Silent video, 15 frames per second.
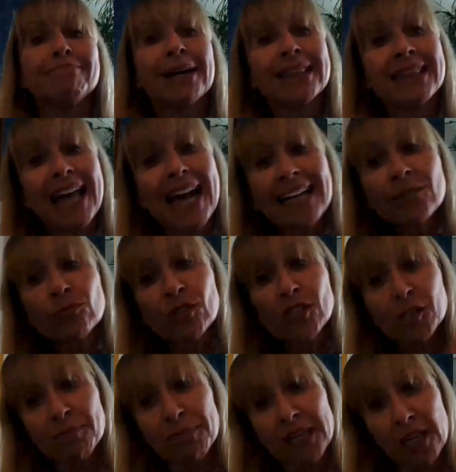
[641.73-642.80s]
But that
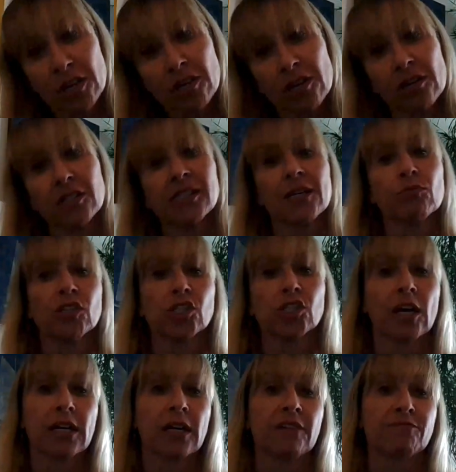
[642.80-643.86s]
was because there was
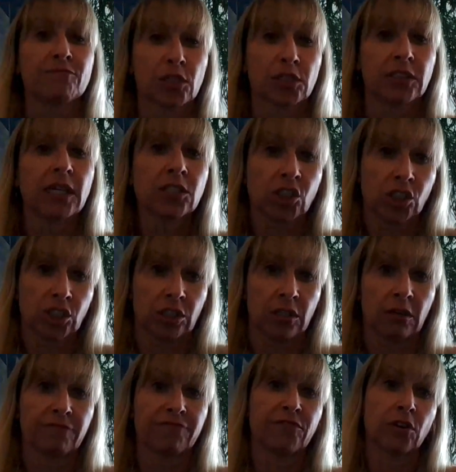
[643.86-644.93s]
not enough
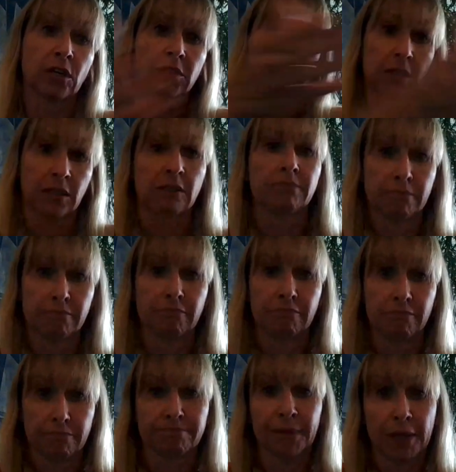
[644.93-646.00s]
production for the
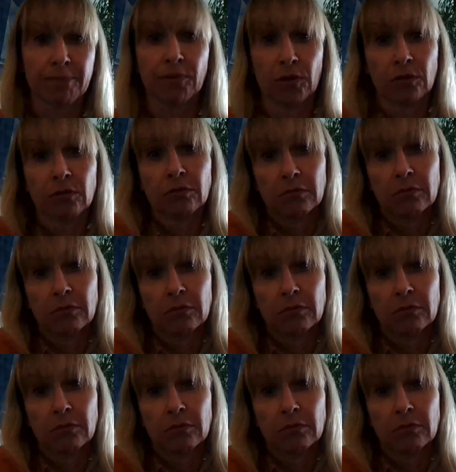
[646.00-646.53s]
people